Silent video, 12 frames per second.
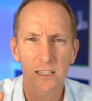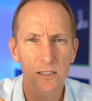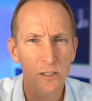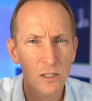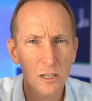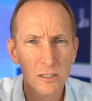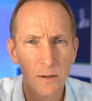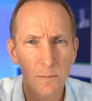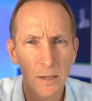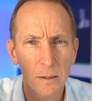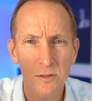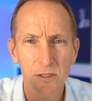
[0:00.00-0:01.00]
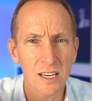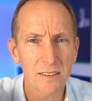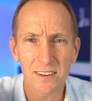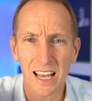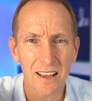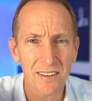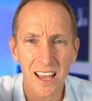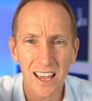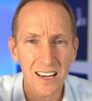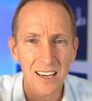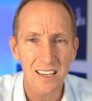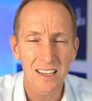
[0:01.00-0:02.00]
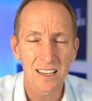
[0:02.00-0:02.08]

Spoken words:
because some people don't even have a hand.